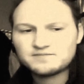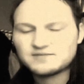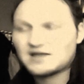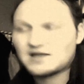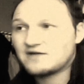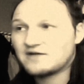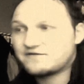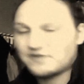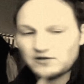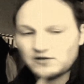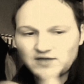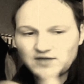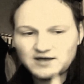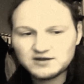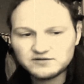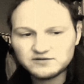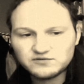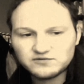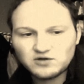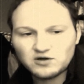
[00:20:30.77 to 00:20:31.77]
I felt the
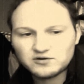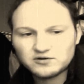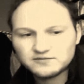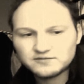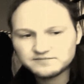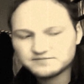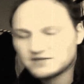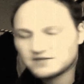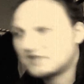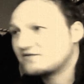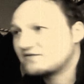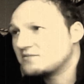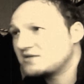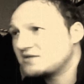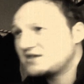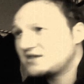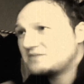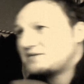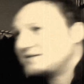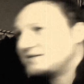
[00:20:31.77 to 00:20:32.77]
hand of God, if a
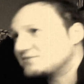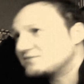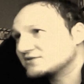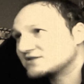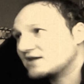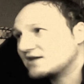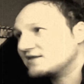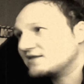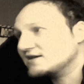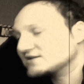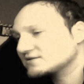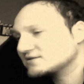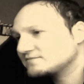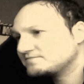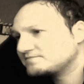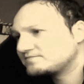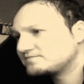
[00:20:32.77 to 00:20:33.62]
million people say this,